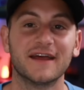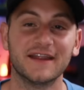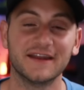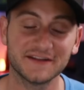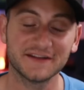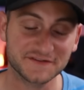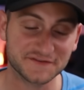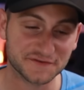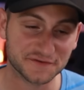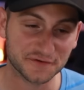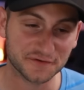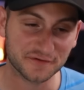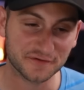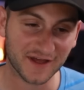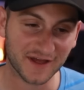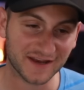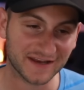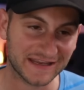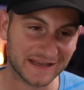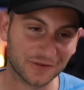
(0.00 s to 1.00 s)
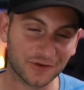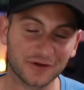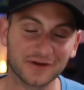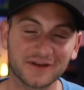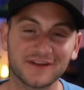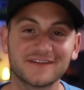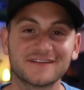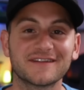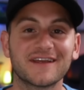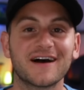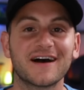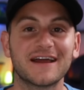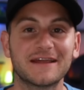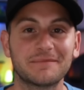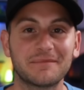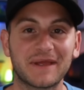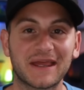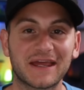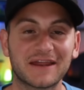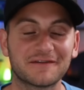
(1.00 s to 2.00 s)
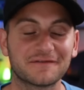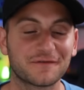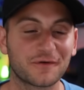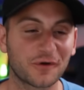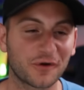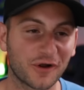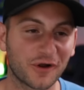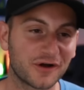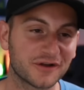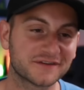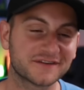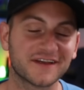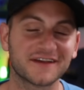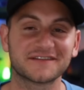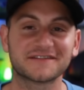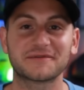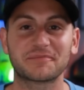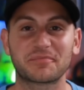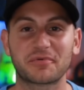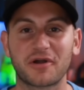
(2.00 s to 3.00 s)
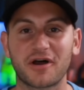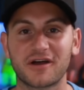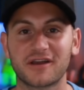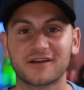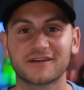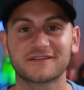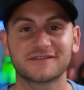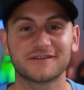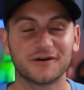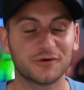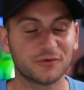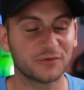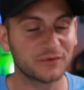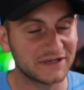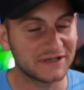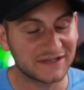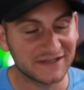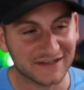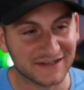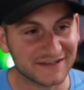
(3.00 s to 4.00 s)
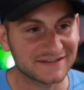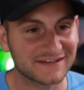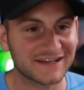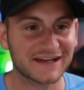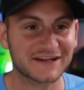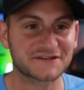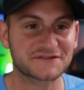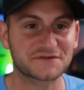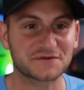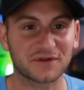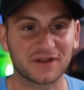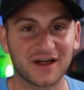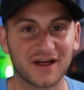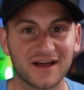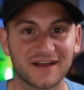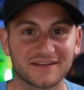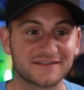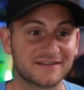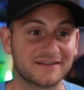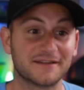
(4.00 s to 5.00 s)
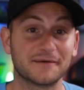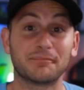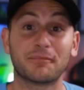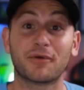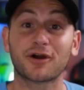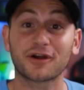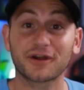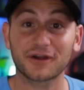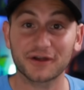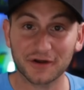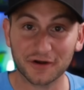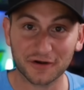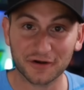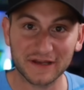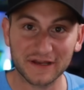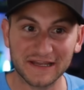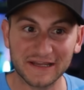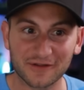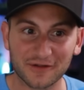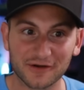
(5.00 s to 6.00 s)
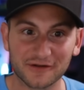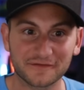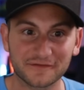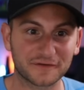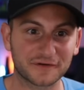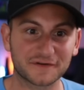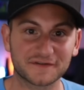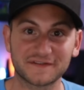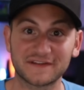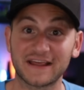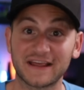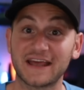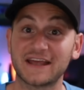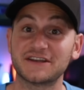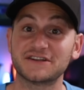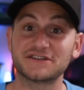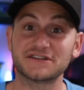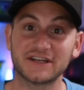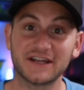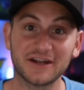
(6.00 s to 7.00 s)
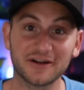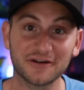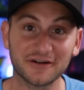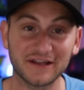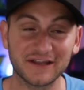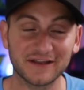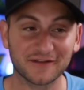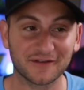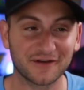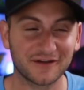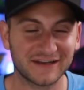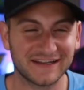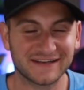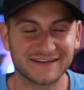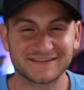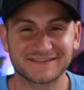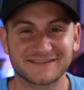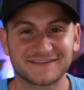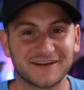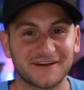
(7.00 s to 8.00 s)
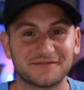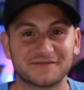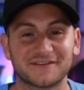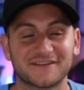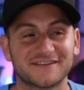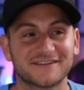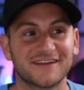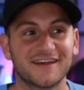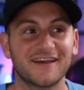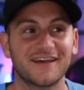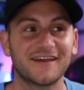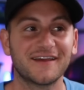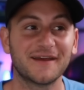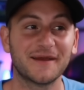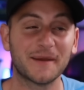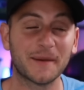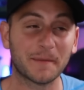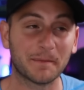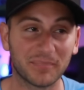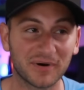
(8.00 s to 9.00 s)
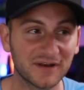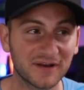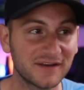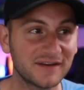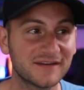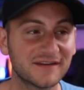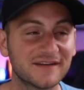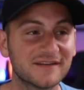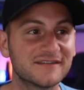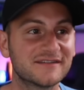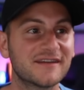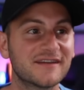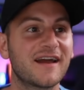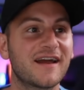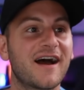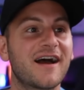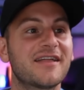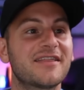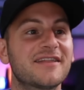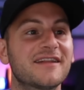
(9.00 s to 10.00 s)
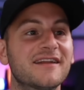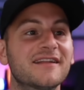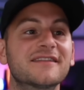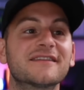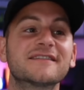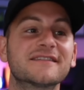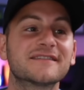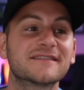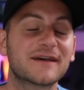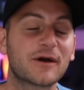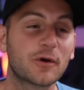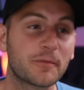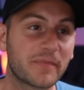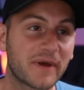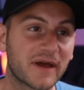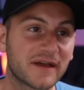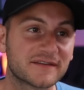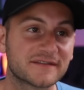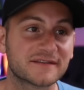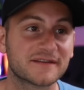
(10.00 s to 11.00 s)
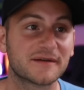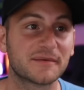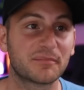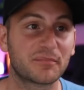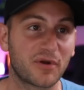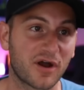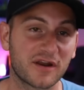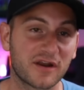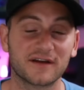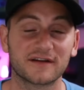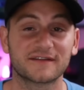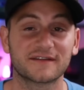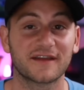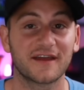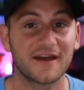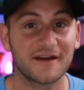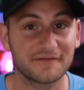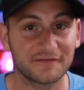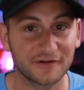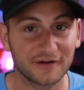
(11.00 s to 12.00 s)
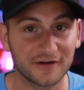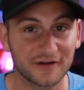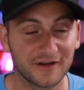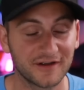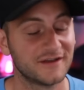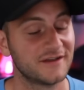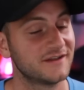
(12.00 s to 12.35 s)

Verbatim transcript: And it's true that Elon is the hype man for all Tesla products, so we need to contextualize the marketer Elon versus the engineer Elon, and it's tough to say, but he did say, I think this is our best product ever.